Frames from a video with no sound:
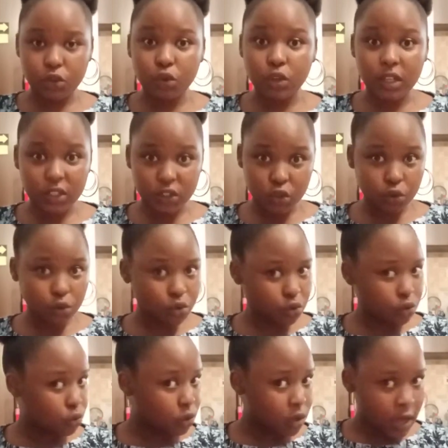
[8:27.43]
You can choose
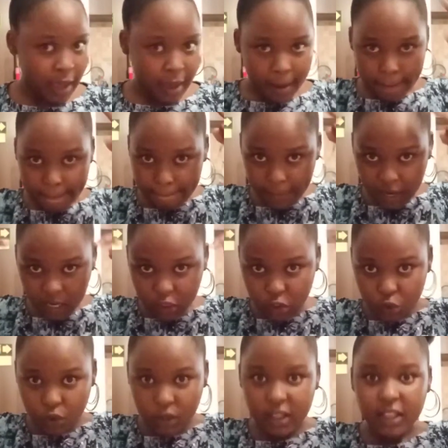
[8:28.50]
to make sure